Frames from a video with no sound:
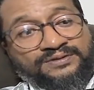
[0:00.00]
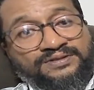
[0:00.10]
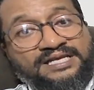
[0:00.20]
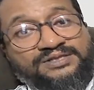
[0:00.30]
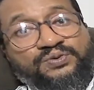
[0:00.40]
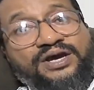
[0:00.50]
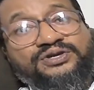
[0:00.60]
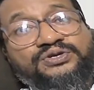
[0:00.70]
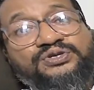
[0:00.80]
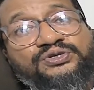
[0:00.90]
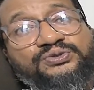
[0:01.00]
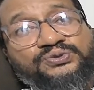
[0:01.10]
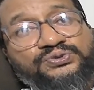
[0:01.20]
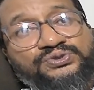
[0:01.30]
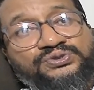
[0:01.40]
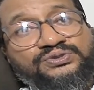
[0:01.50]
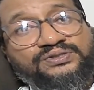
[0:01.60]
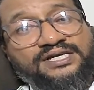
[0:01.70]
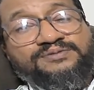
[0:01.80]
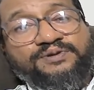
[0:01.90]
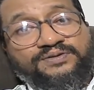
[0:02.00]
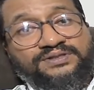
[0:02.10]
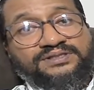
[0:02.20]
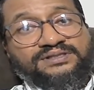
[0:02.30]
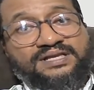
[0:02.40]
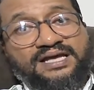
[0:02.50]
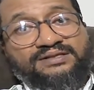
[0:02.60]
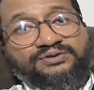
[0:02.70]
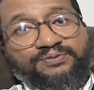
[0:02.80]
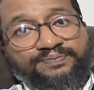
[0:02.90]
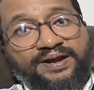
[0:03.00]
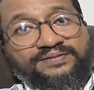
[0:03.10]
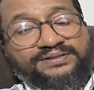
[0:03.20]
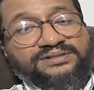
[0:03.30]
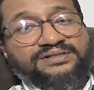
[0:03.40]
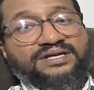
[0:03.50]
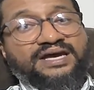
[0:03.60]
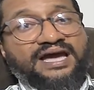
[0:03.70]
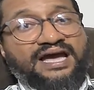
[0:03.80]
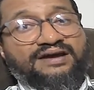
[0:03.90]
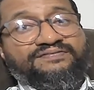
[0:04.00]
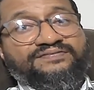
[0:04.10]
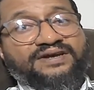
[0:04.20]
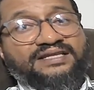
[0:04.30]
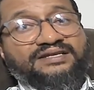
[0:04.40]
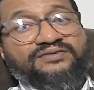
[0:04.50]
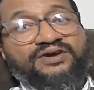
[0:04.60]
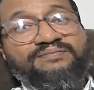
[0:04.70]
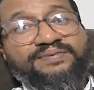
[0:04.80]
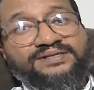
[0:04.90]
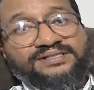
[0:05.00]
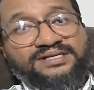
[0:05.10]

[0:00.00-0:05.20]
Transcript: That's why you use the experience that your parents have and their grandparents,